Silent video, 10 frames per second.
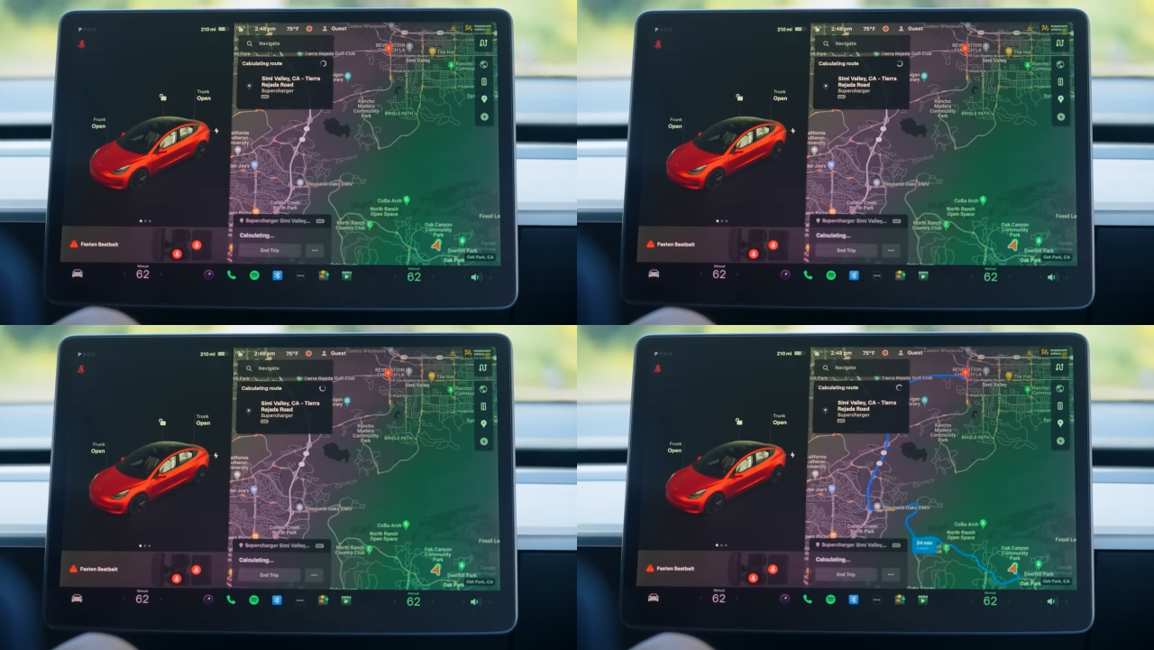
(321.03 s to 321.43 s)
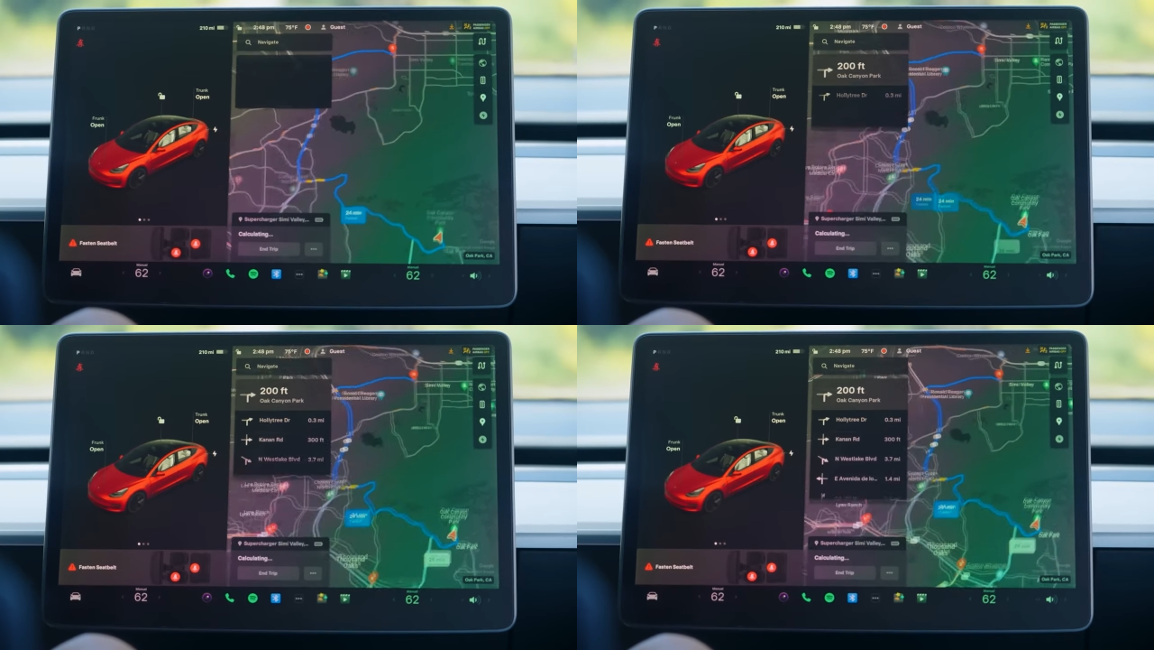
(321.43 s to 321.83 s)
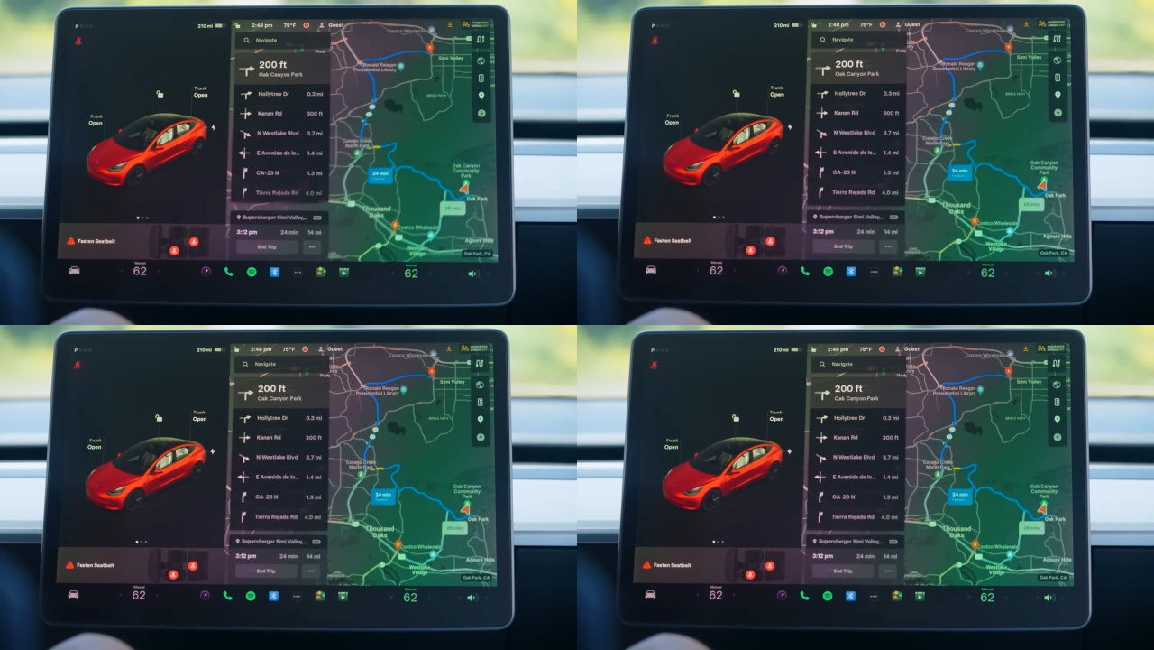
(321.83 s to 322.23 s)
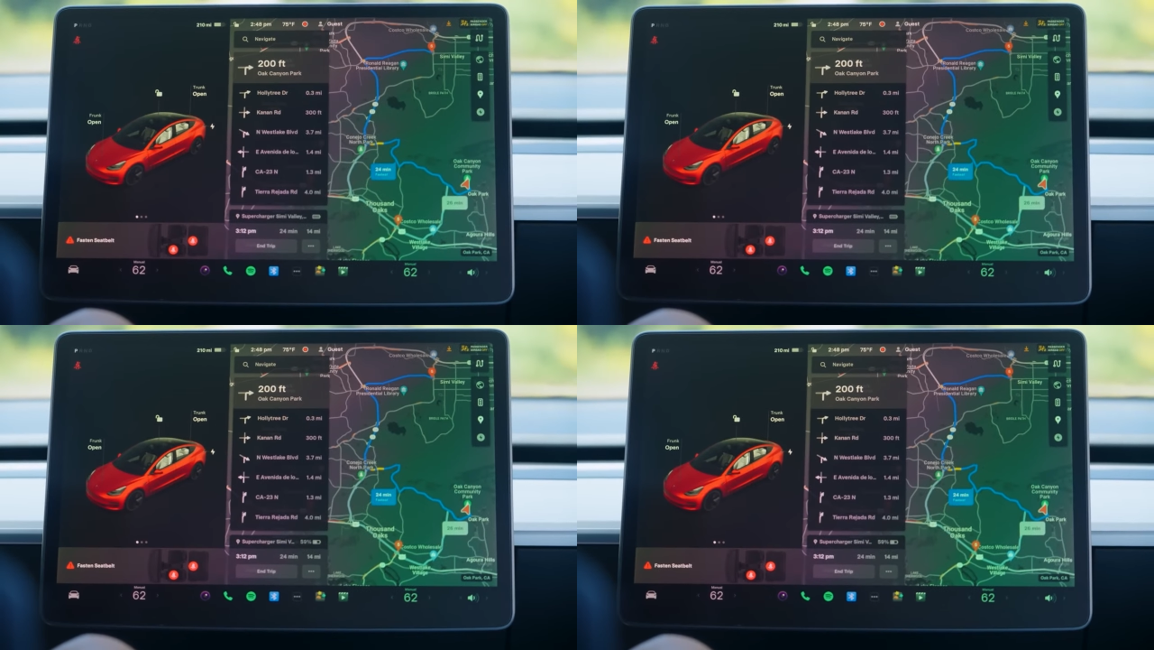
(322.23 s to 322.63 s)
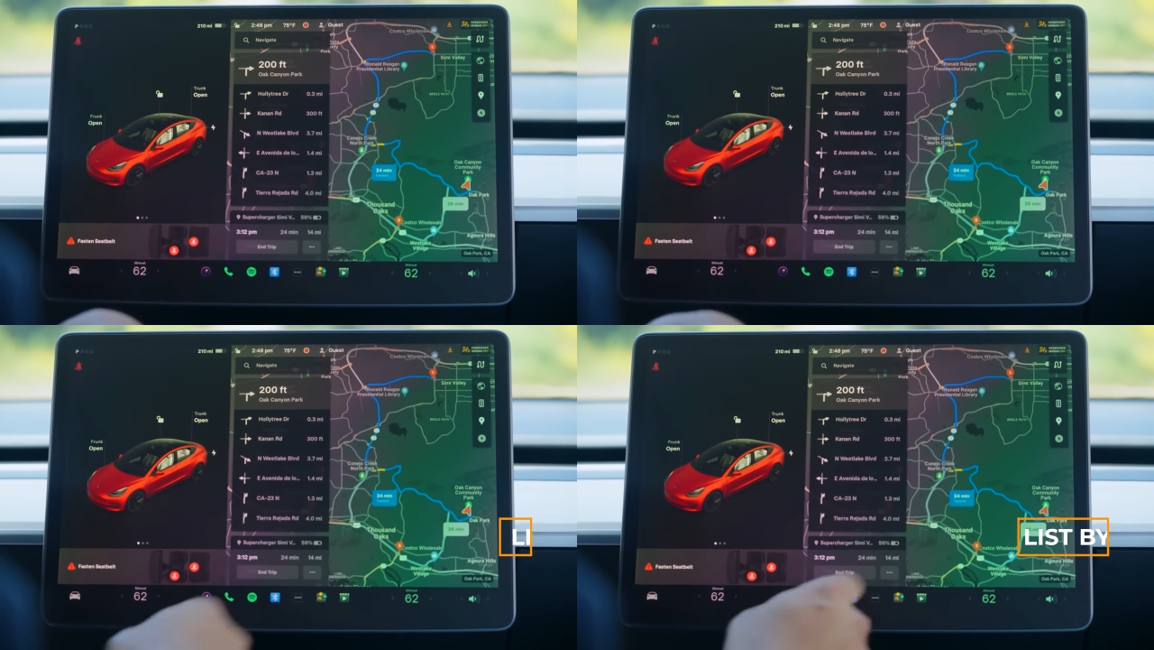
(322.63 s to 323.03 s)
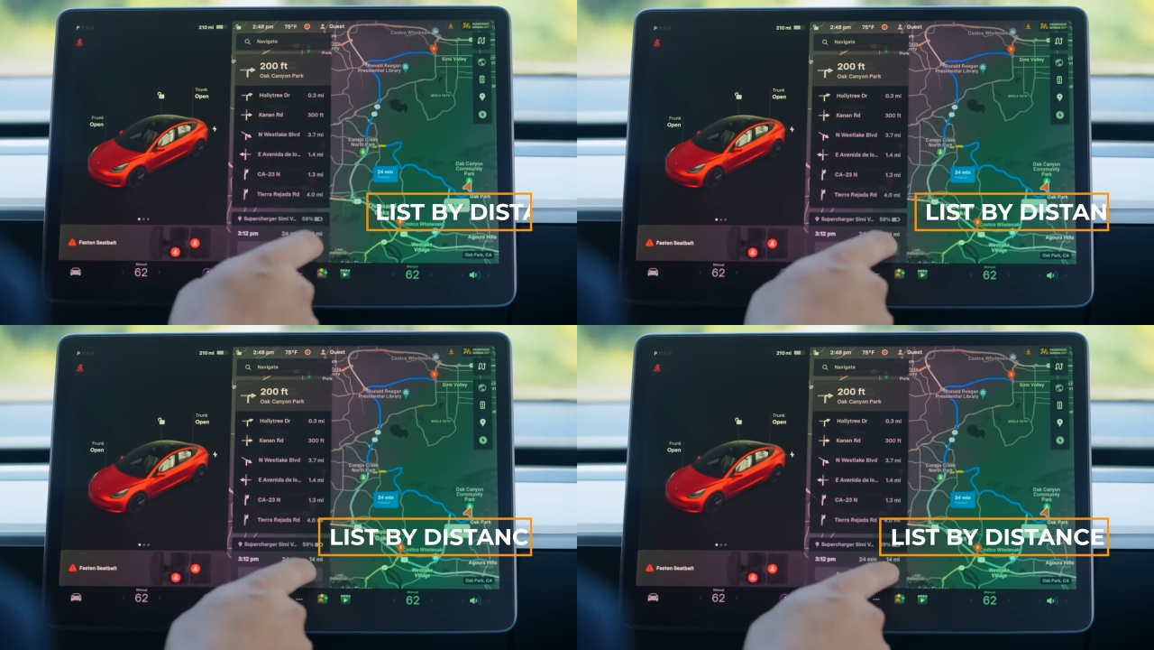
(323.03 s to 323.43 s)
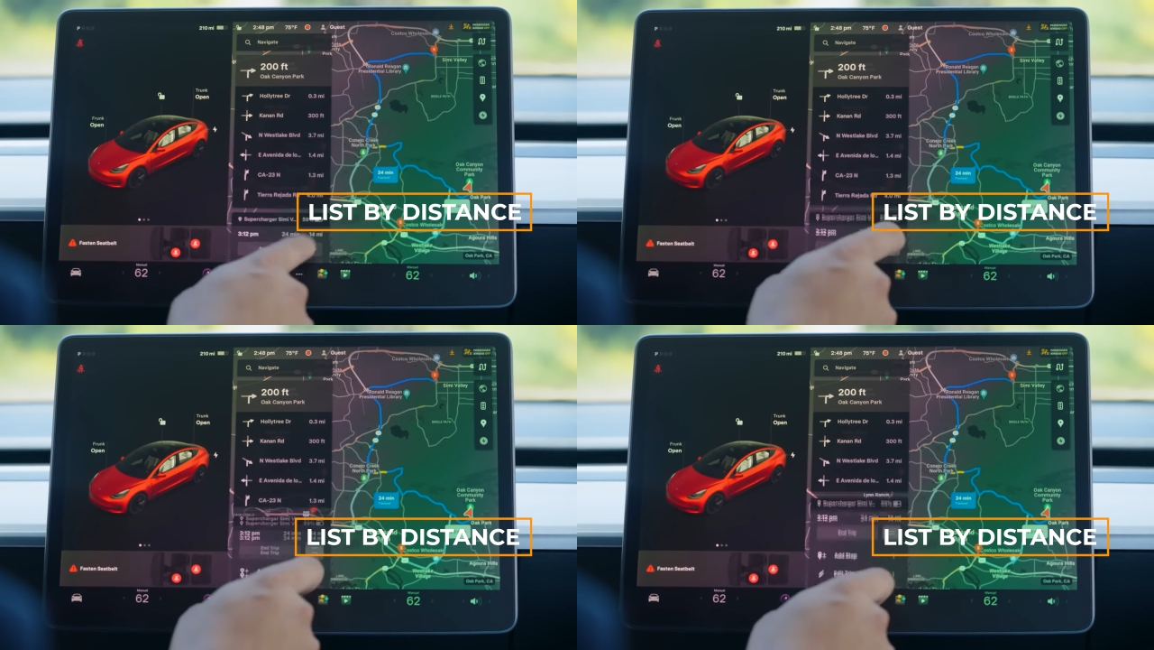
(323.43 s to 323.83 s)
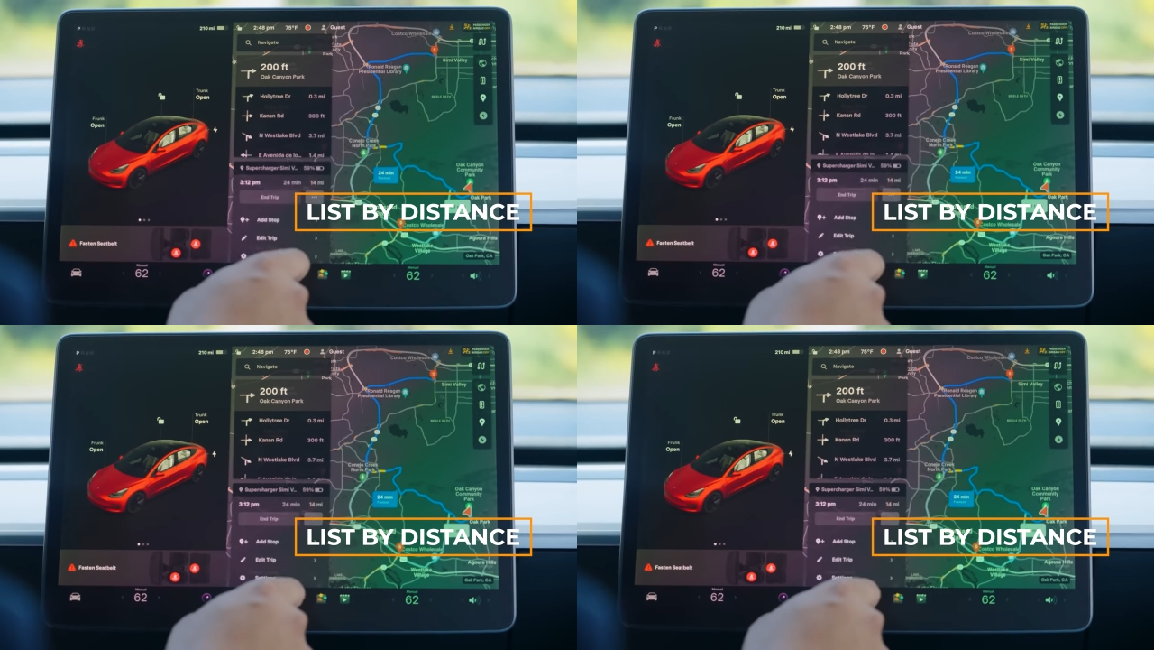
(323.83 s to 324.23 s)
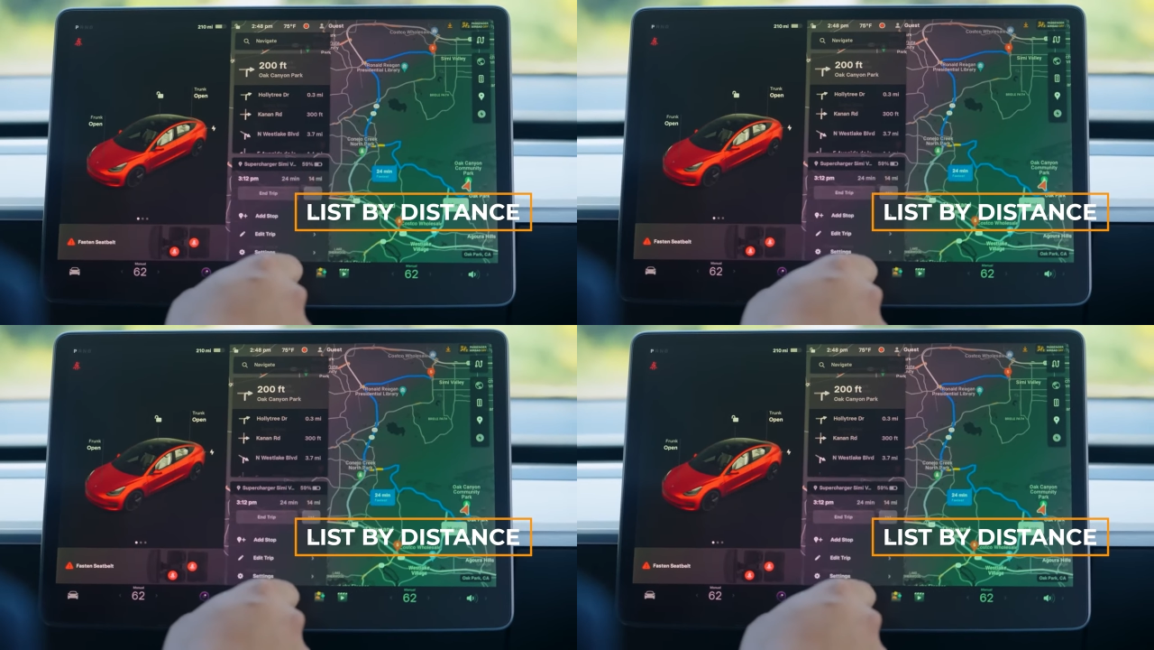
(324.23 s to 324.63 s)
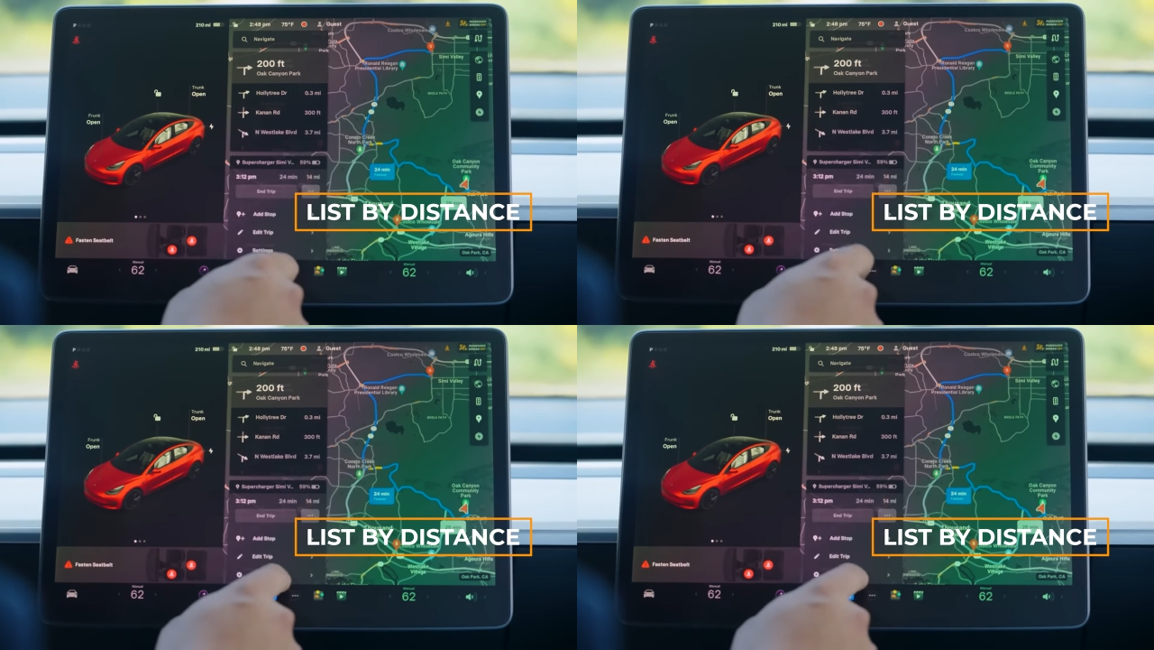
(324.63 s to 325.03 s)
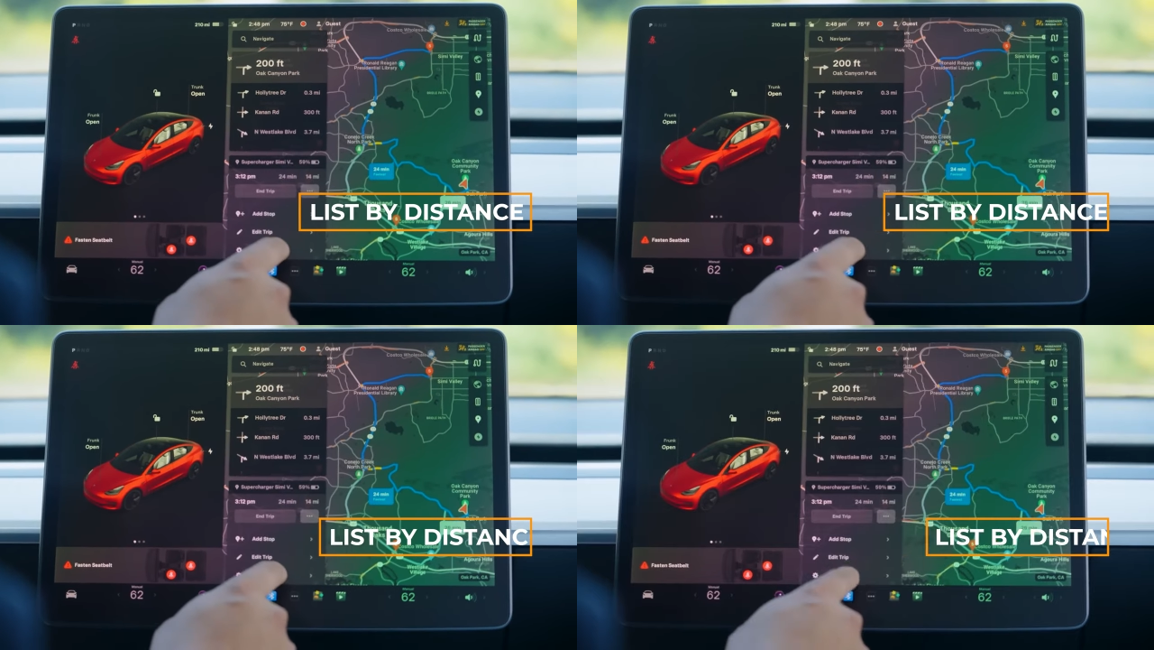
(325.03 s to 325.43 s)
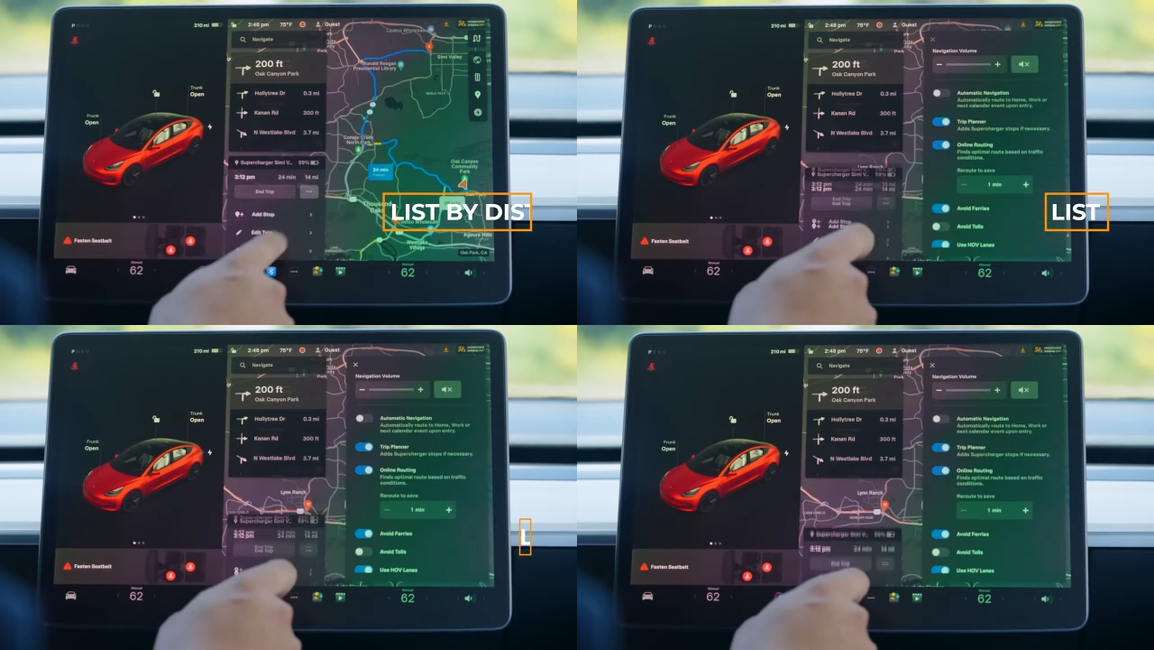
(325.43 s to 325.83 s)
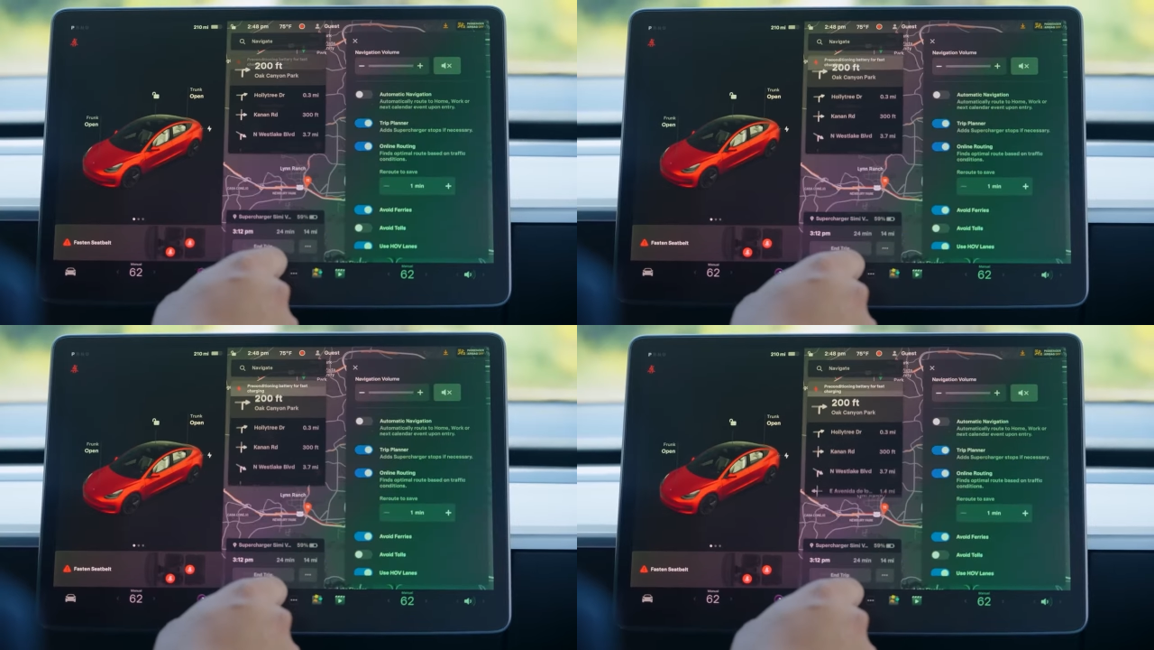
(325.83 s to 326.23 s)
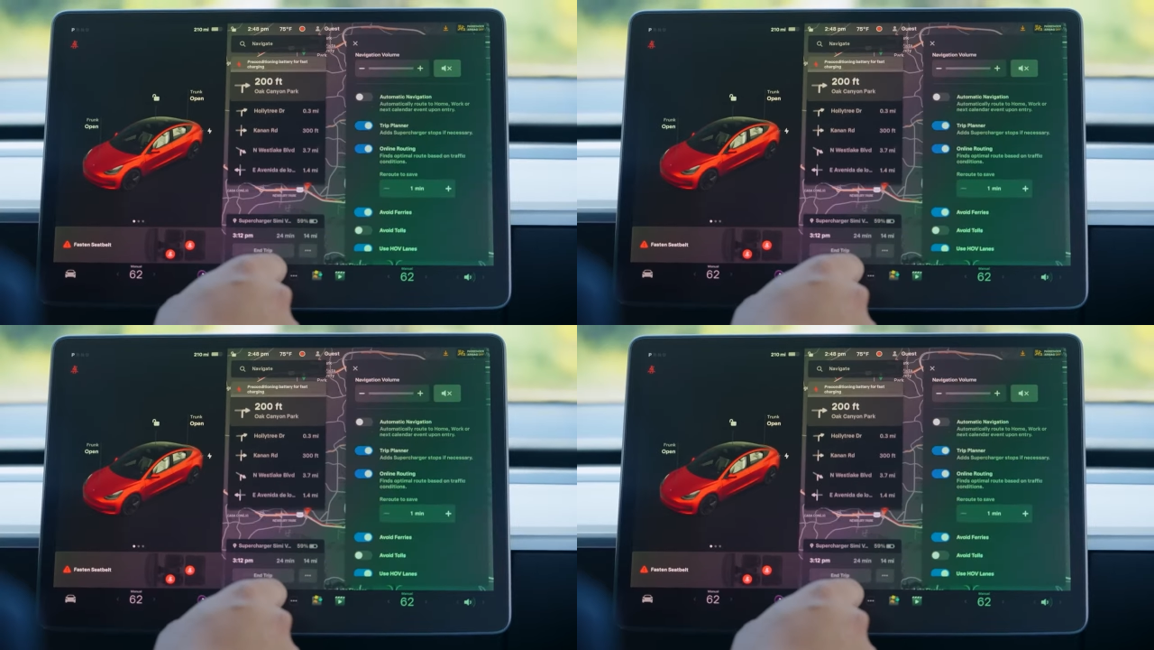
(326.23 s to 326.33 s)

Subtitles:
[unreadable: no face in view]